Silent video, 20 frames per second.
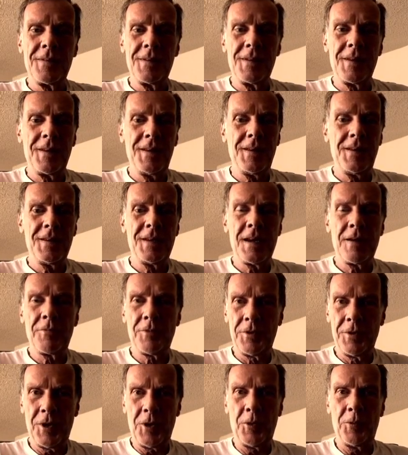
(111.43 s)
you
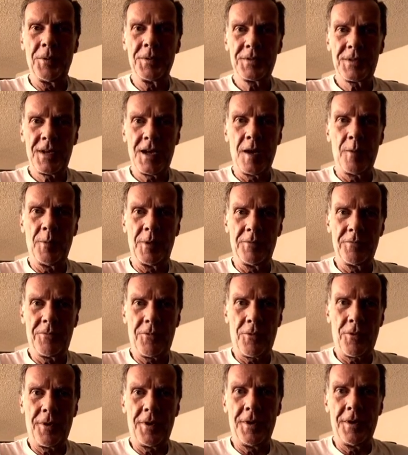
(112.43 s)
never know what's coming
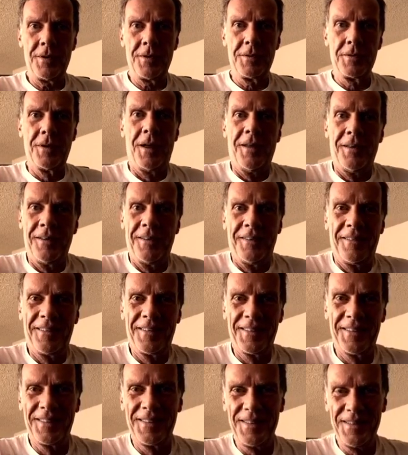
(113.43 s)
for you.
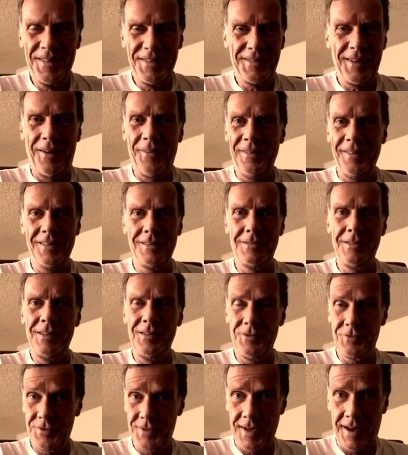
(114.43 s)
So it's
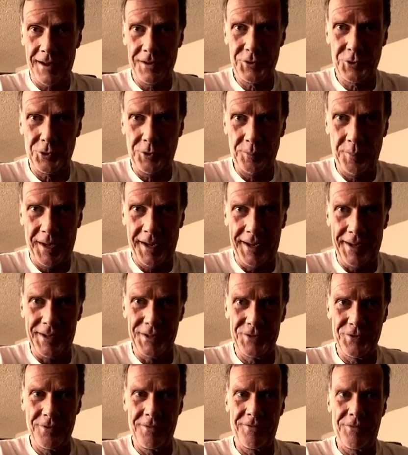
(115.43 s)
either Satchel
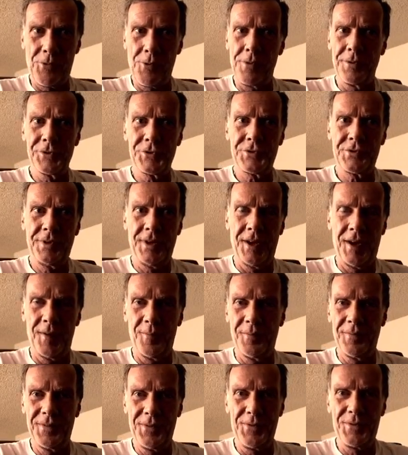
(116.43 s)
Paige or Forrest
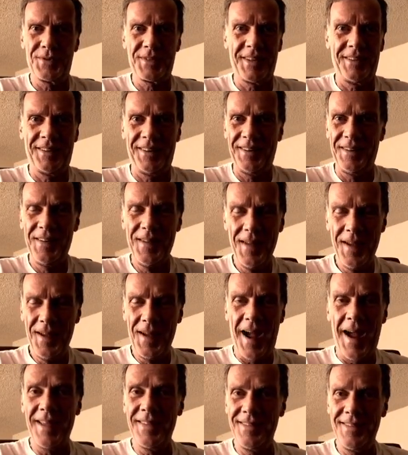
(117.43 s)
Gump who said it,
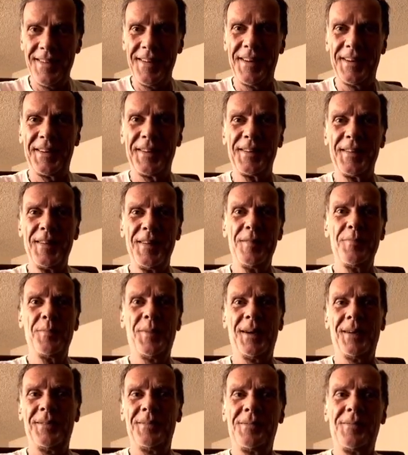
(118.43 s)
I think.
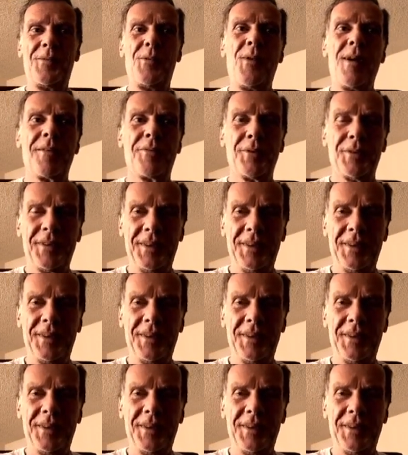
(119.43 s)
But whoever